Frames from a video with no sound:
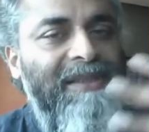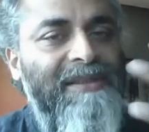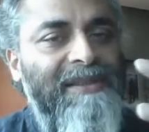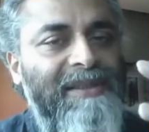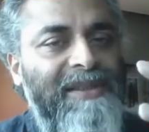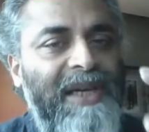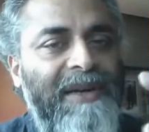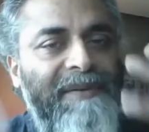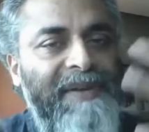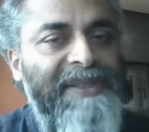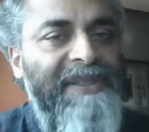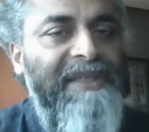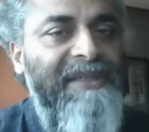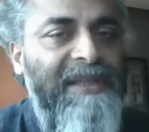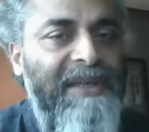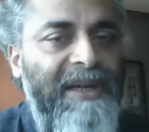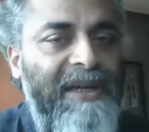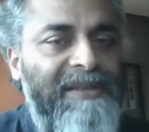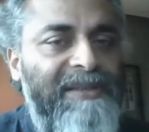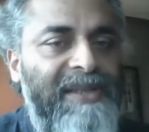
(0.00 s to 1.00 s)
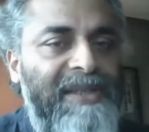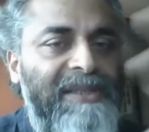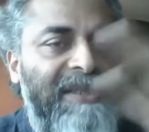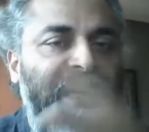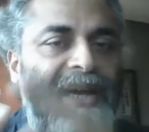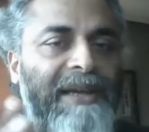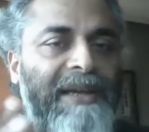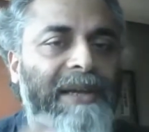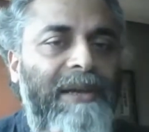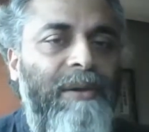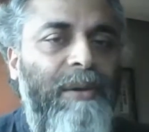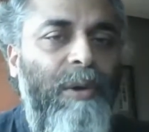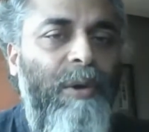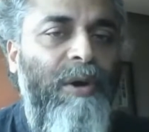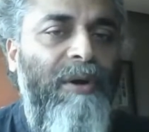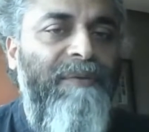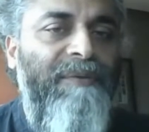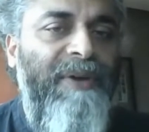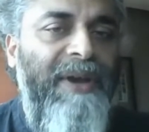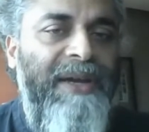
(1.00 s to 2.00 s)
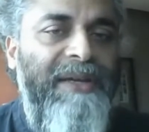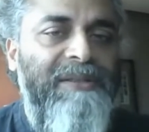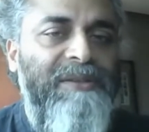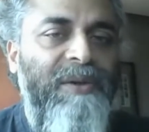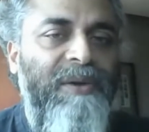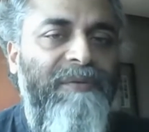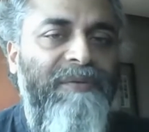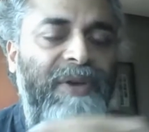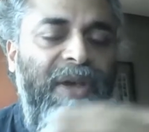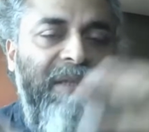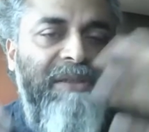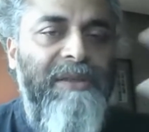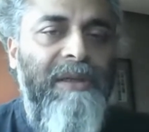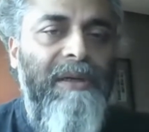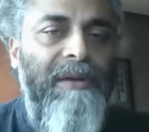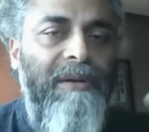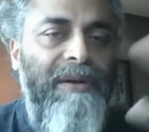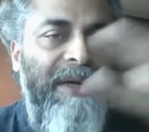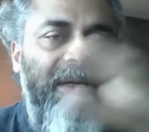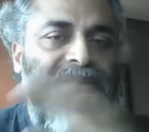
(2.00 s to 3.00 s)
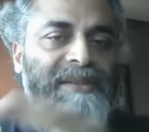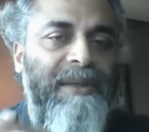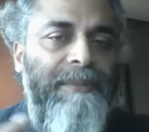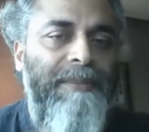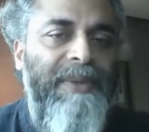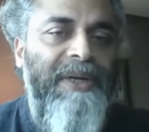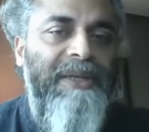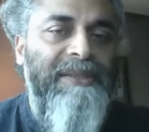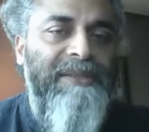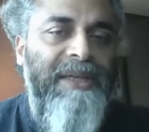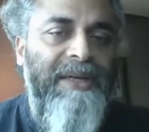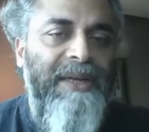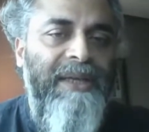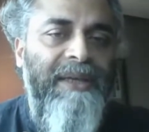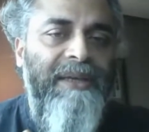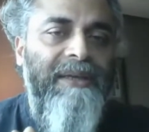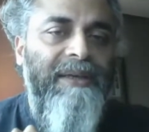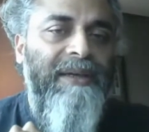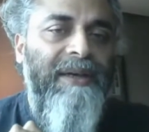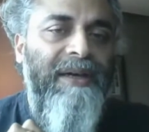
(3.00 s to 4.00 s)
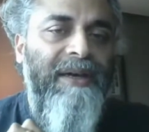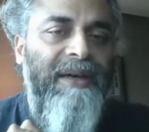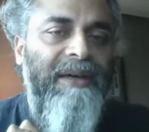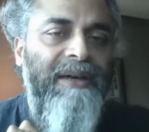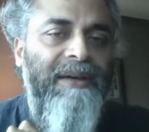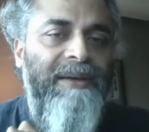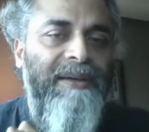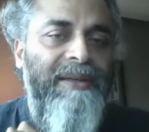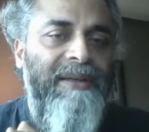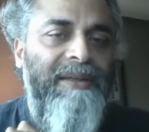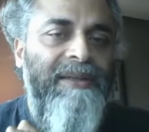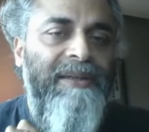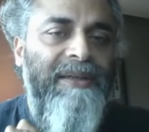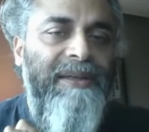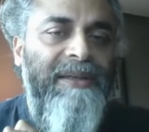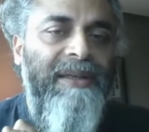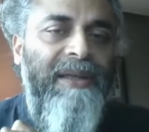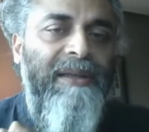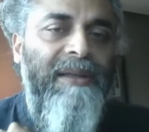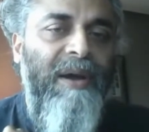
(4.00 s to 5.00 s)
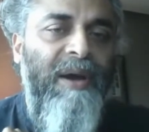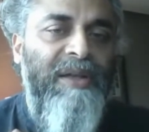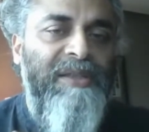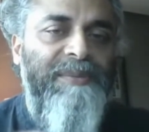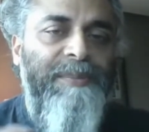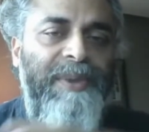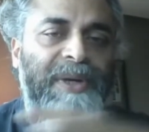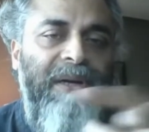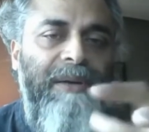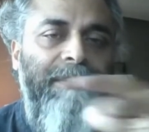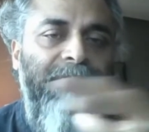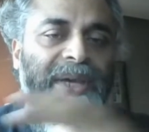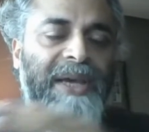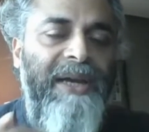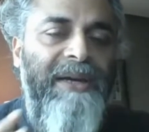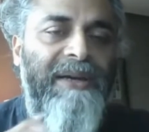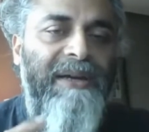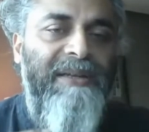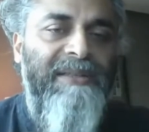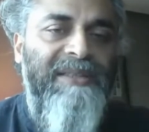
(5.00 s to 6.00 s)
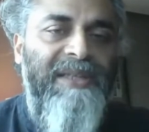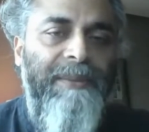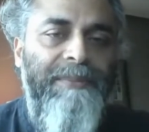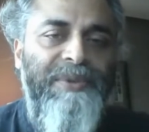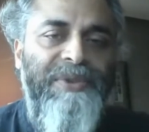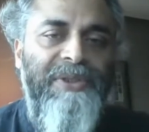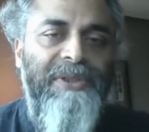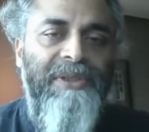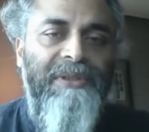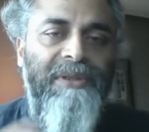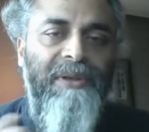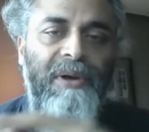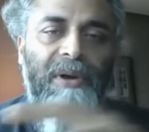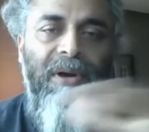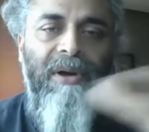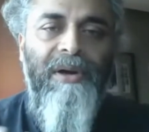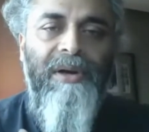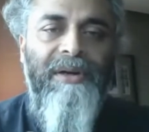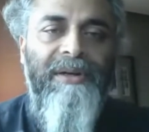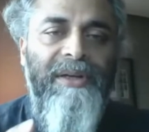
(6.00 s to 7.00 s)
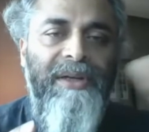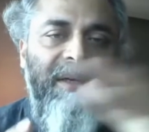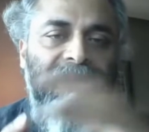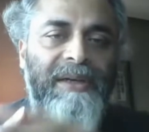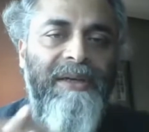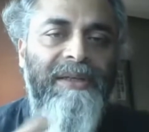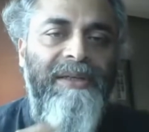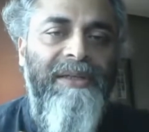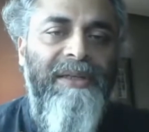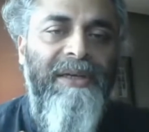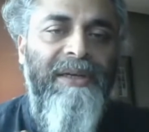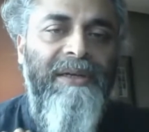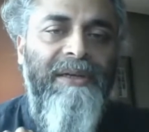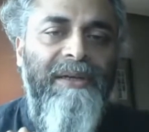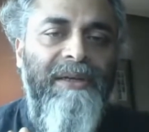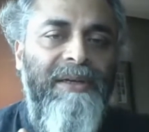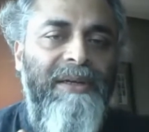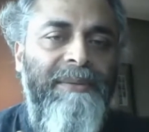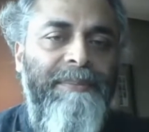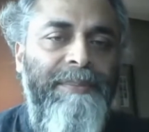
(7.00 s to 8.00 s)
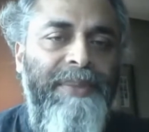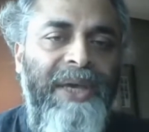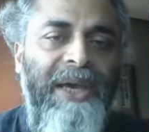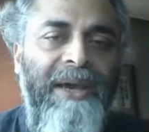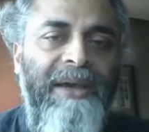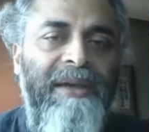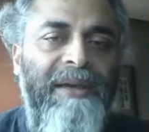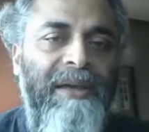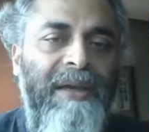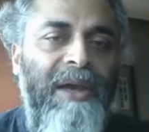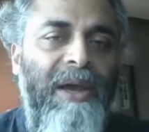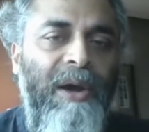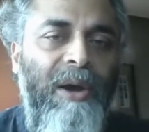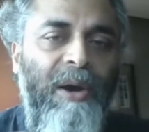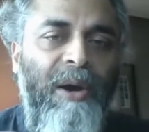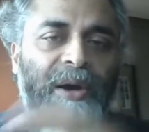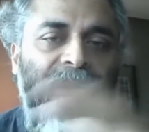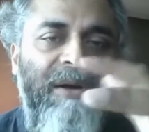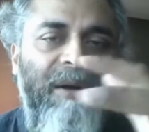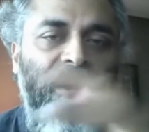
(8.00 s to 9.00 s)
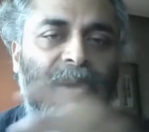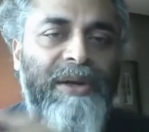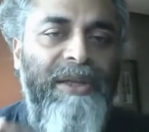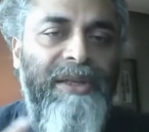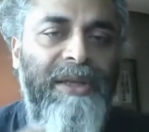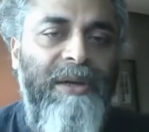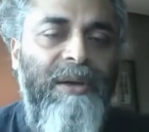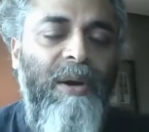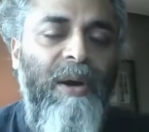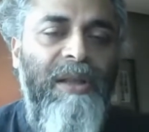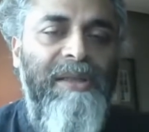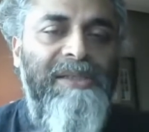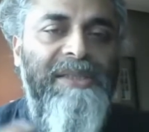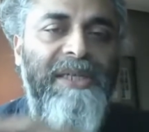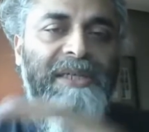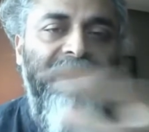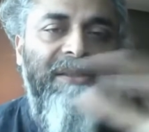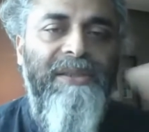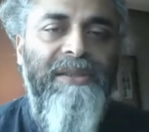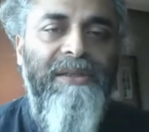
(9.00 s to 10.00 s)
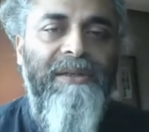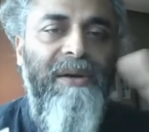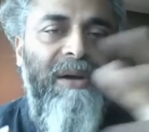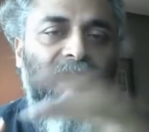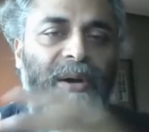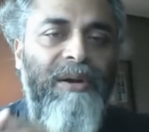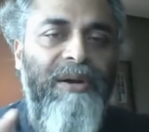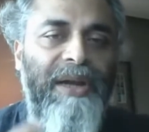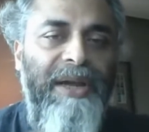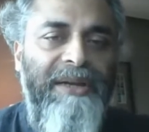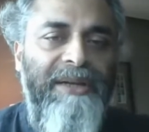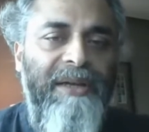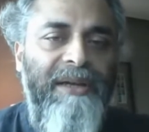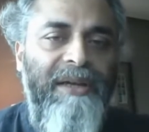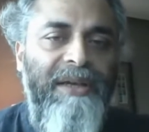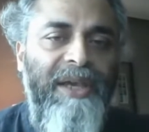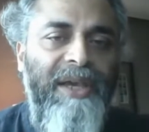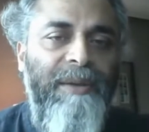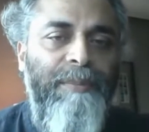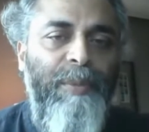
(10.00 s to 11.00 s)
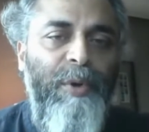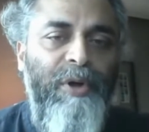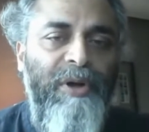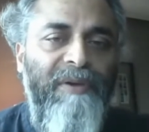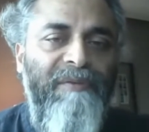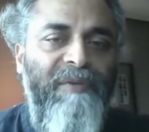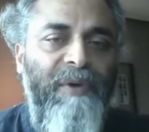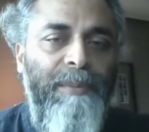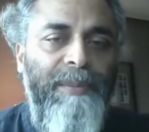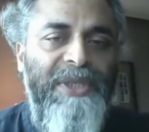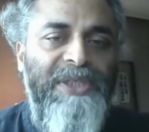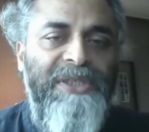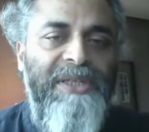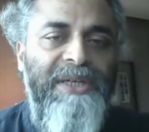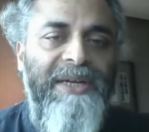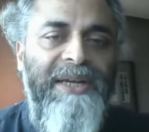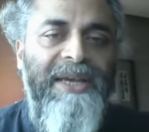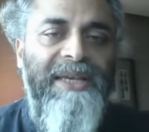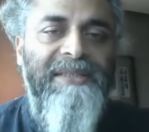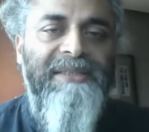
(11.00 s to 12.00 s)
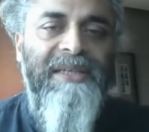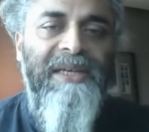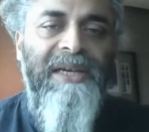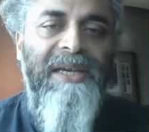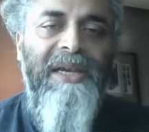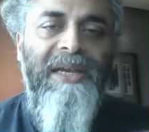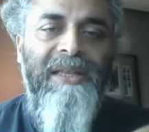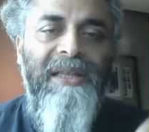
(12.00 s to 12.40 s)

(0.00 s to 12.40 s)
this services industry is highly glorified. So if you actually look at somebody sitting in a hospital behind a reception, or in a call center, or at an airport information desk,